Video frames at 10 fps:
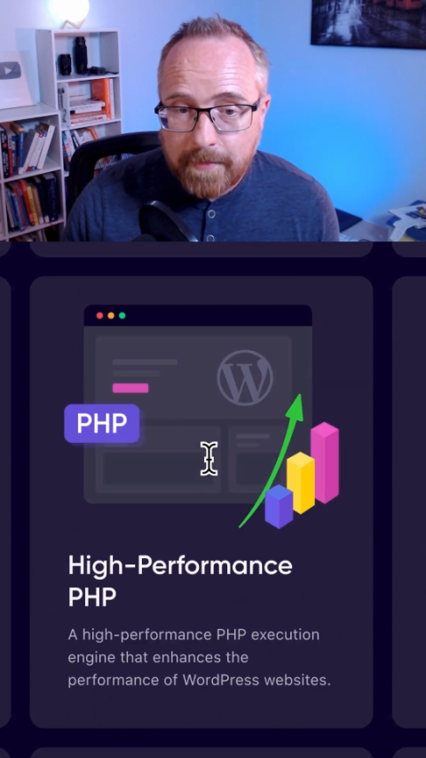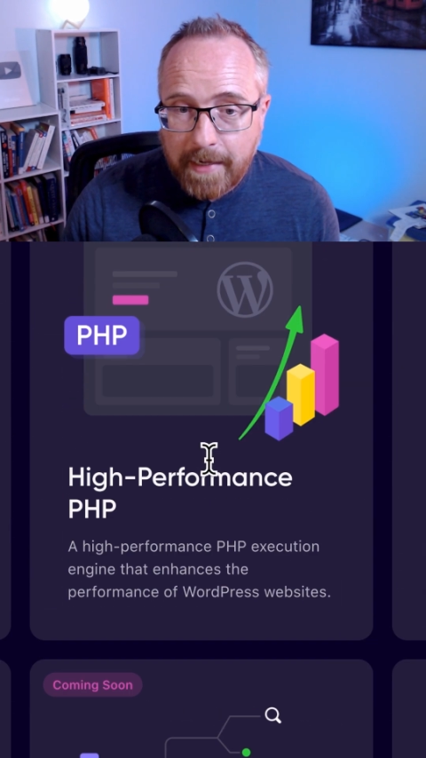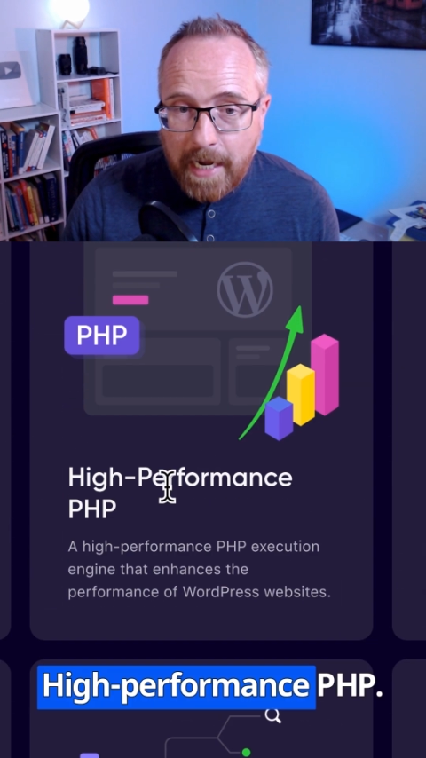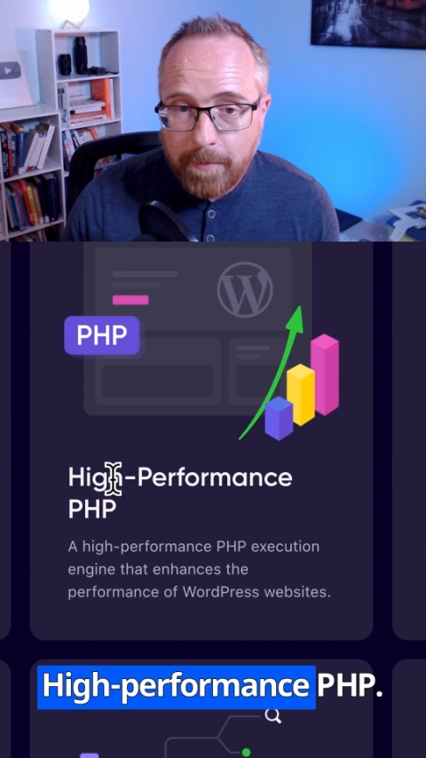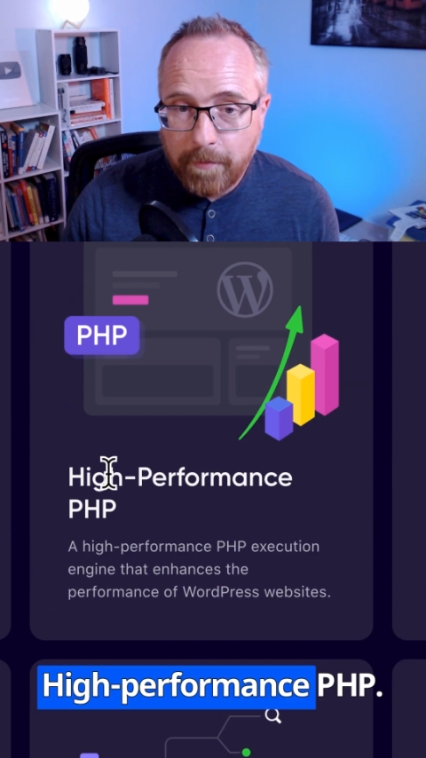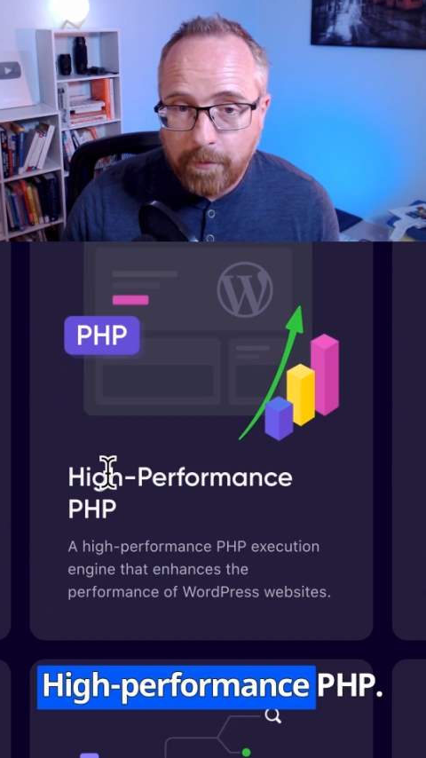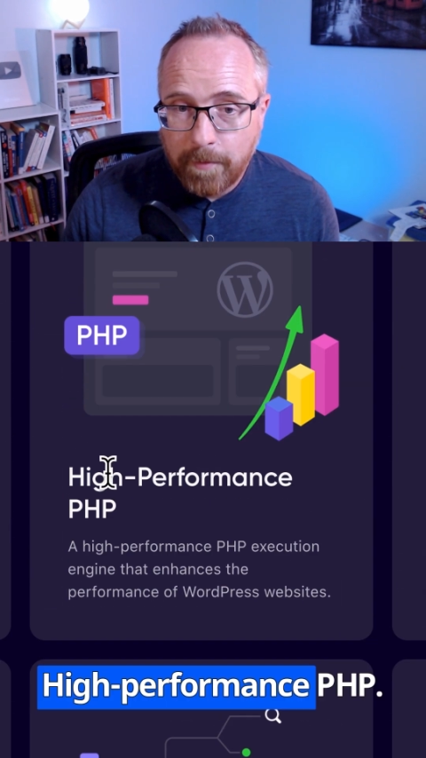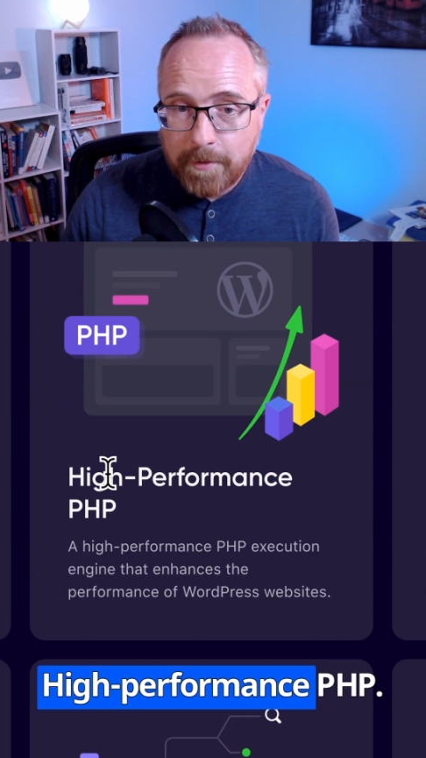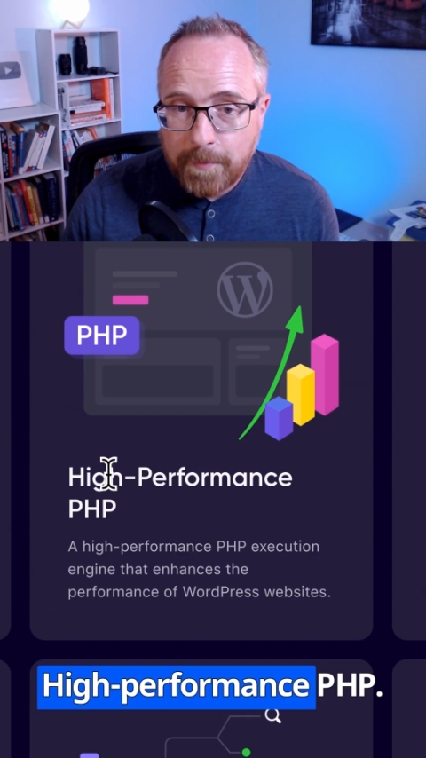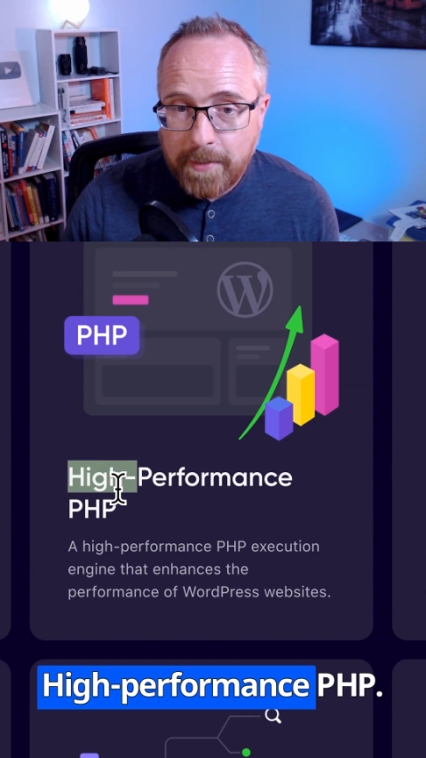High
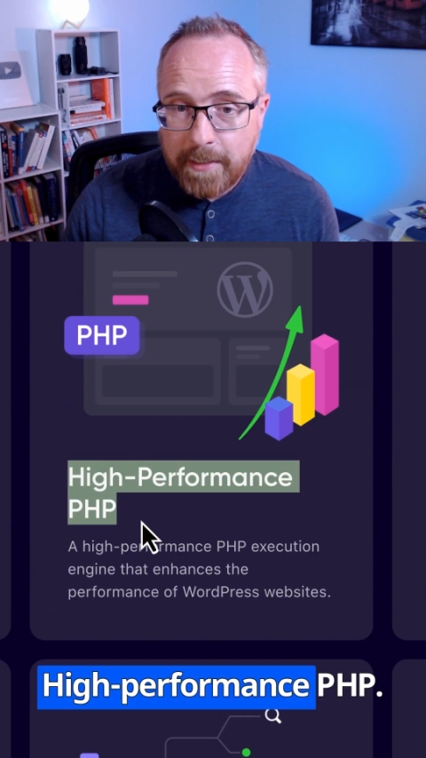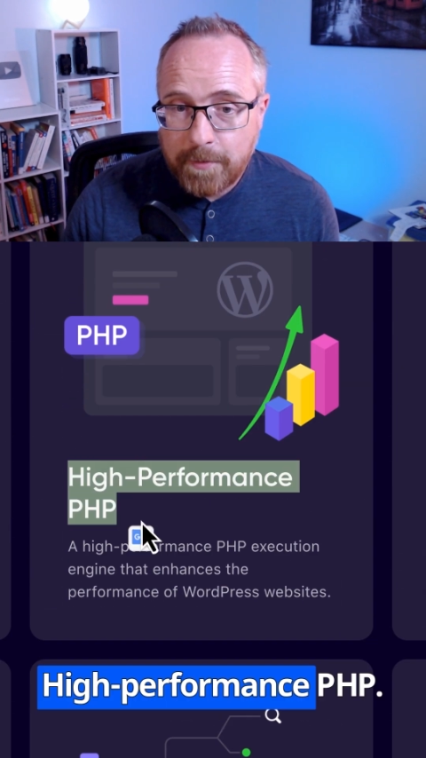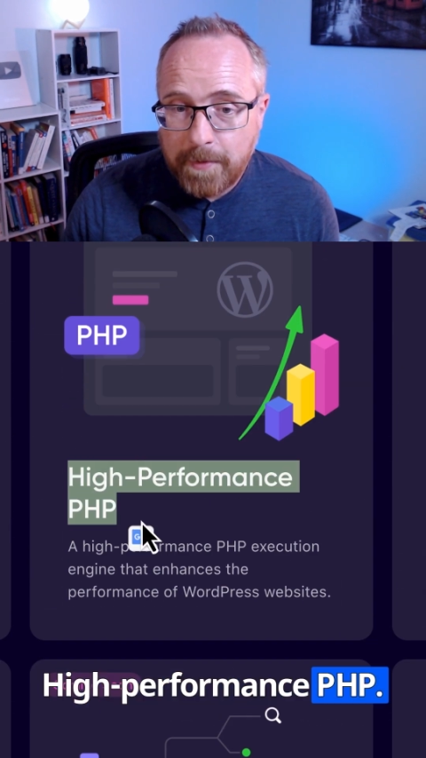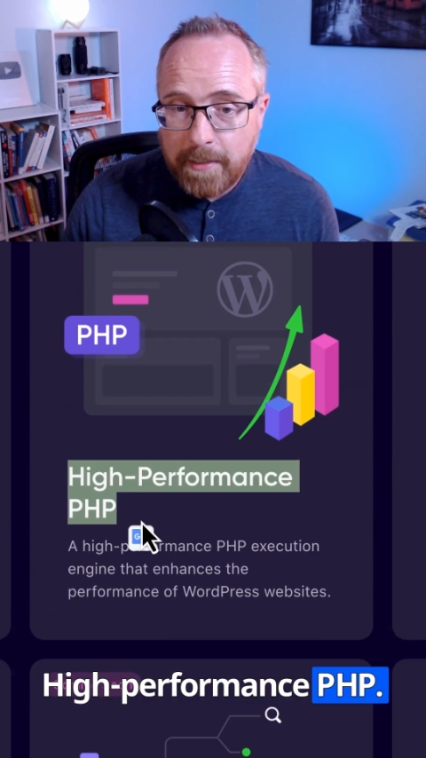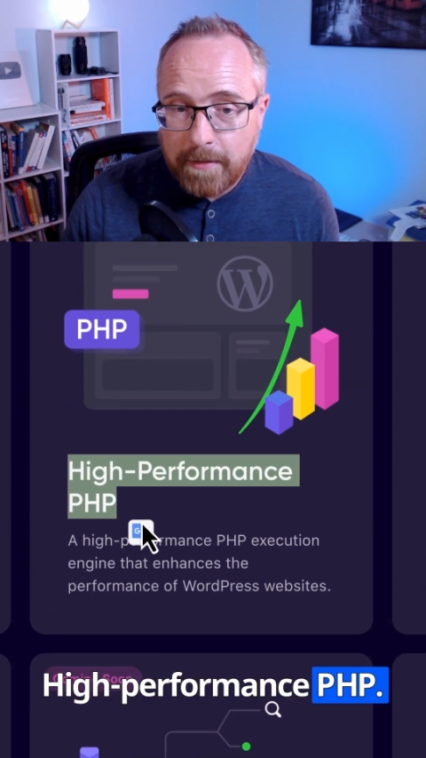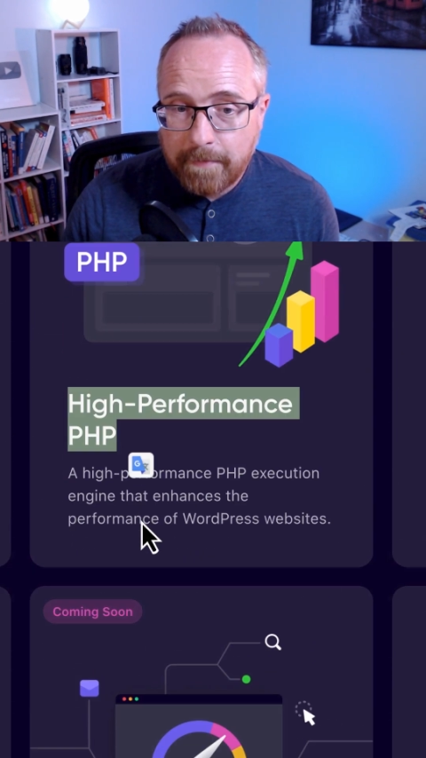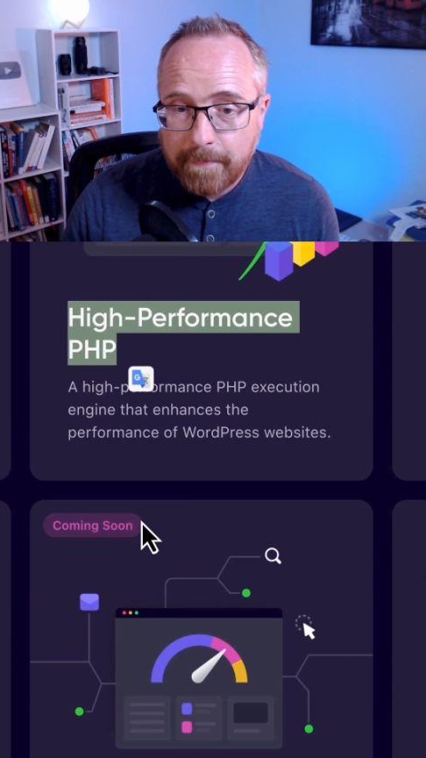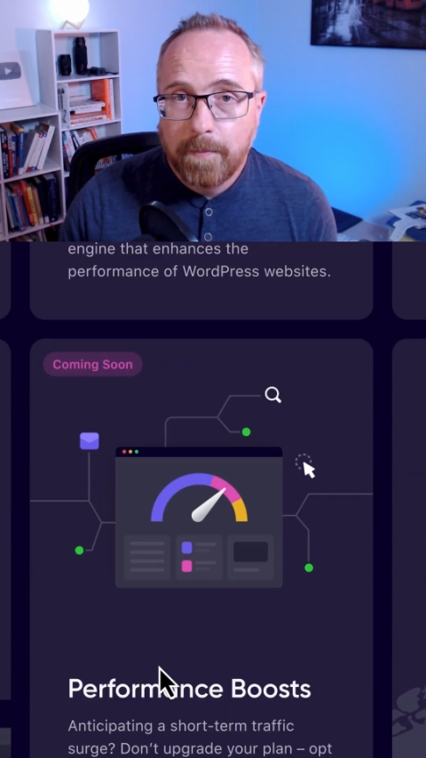performance PHP.